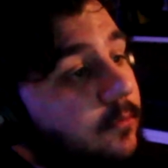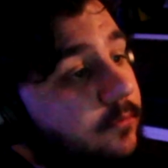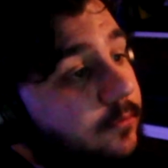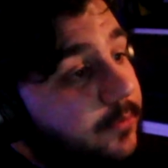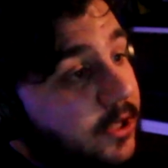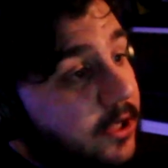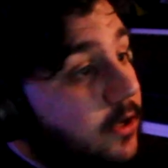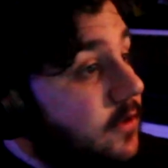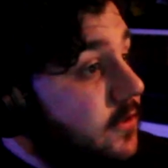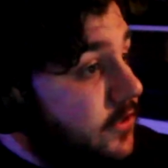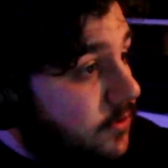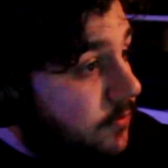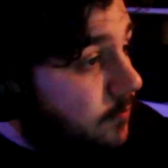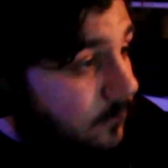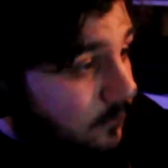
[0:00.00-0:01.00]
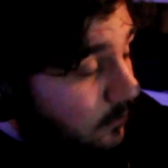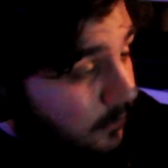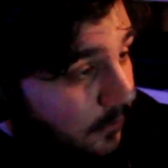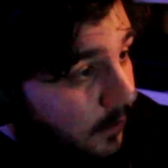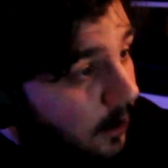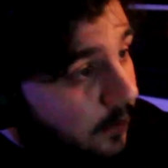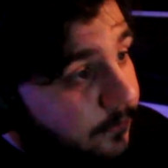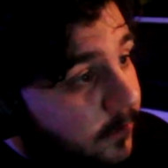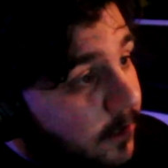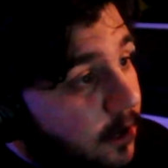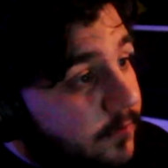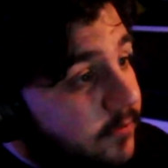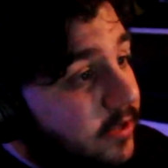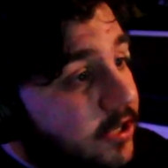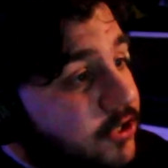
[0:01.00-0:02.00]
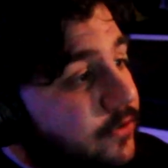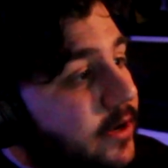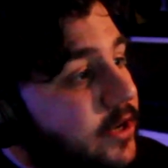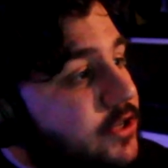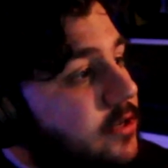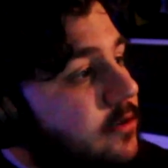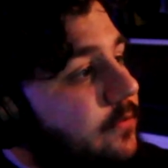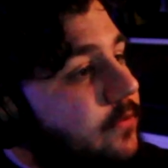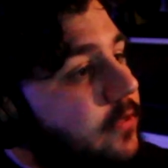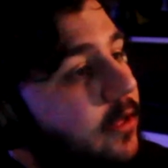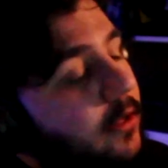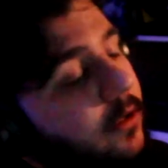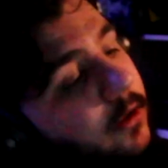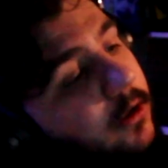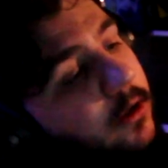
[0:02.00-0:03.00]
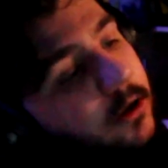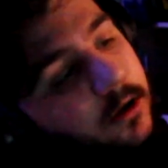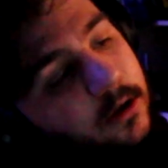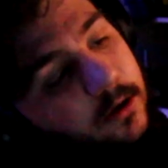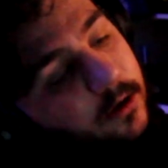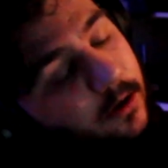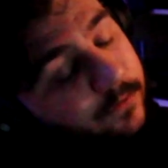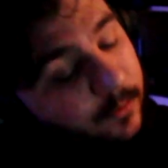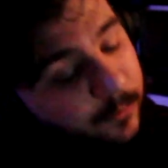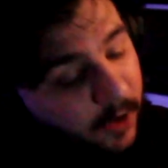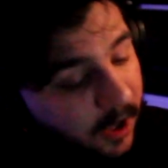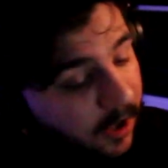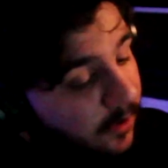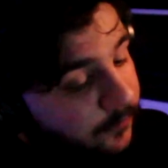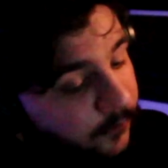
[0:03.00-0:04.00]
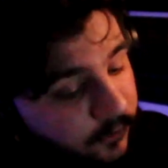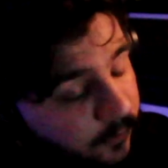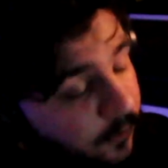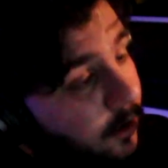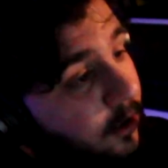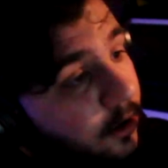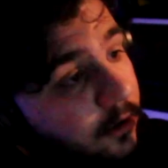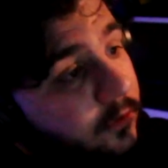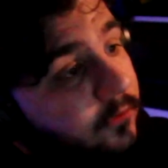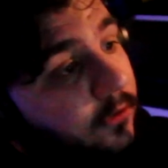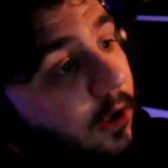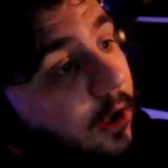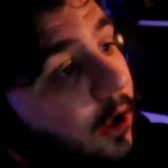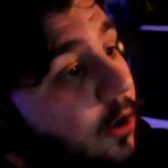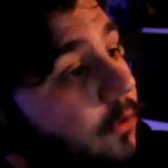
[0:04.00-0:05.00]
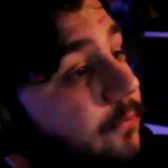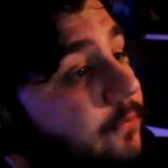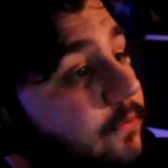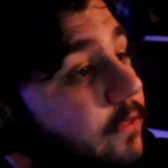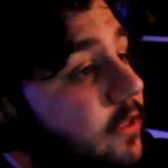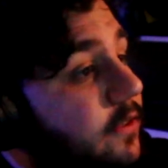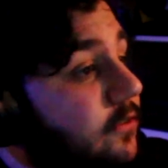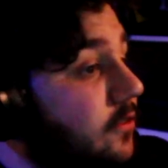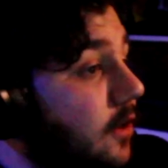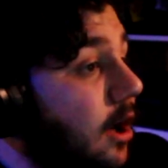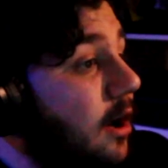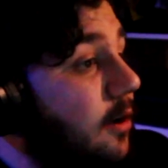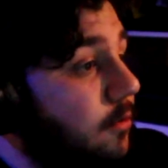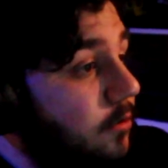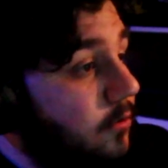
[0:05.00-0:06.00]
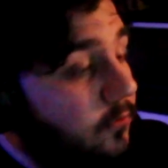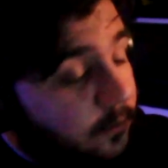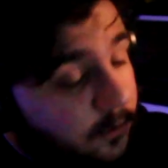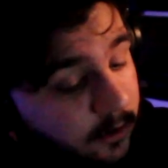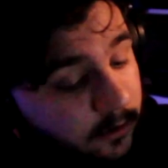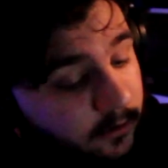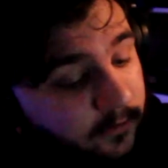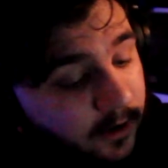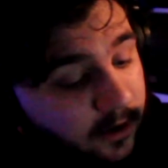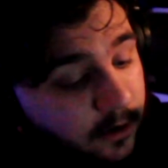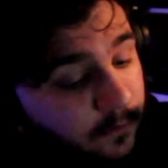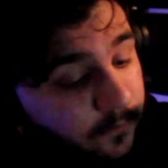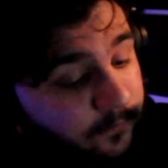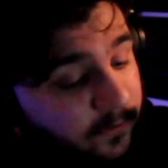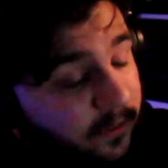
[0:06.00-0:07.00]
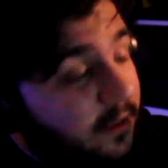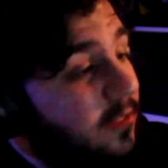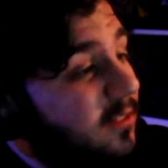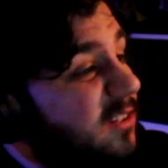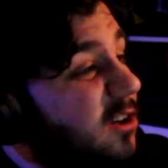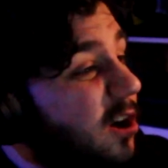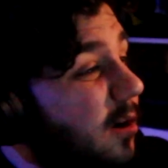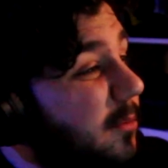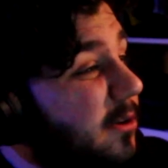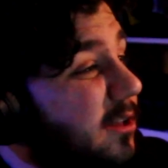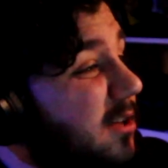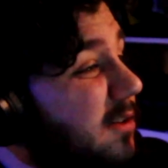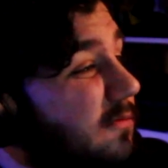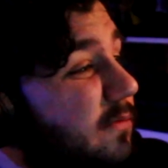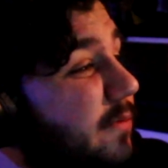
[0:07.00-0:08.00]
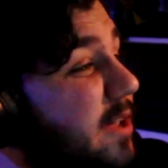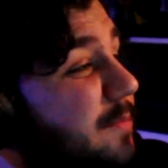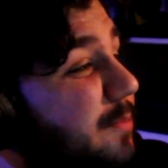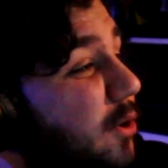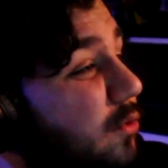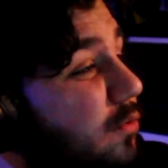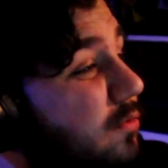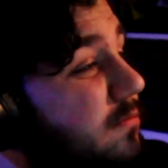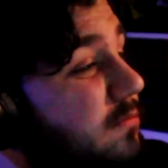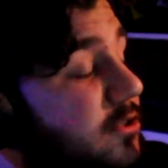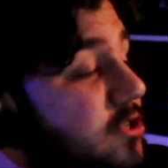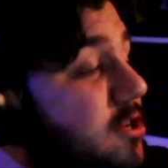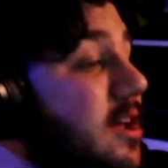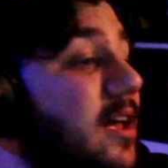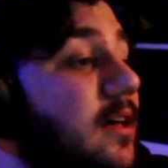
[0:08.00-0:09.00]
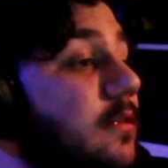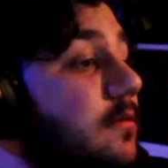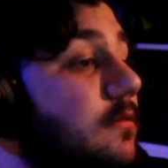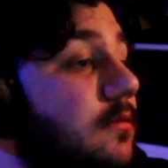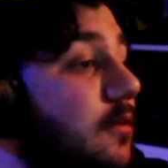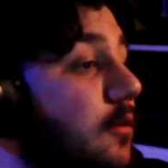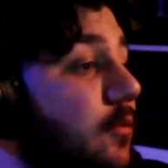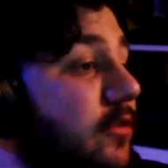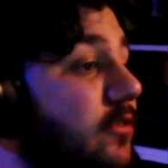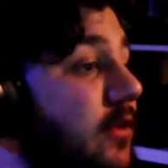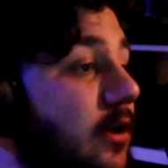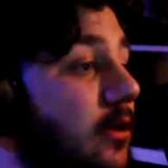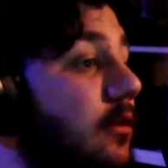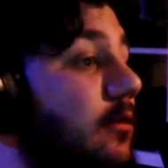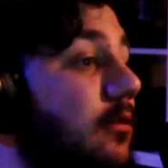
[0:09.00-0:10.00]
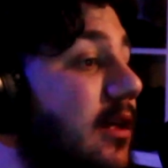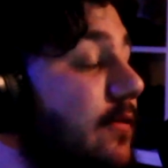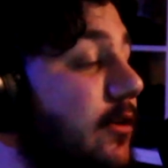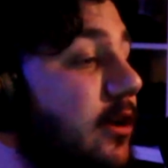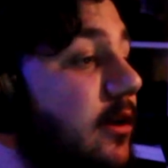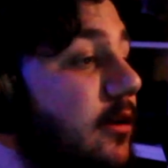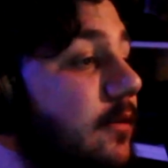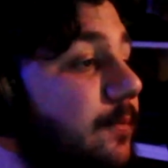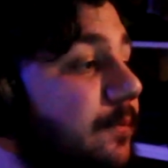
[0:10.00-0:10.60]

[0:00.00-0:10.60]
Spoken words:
because of the oversaturation of the Marvel world, of the Star Wars world, and of the comedy reboot shit that we're still living in.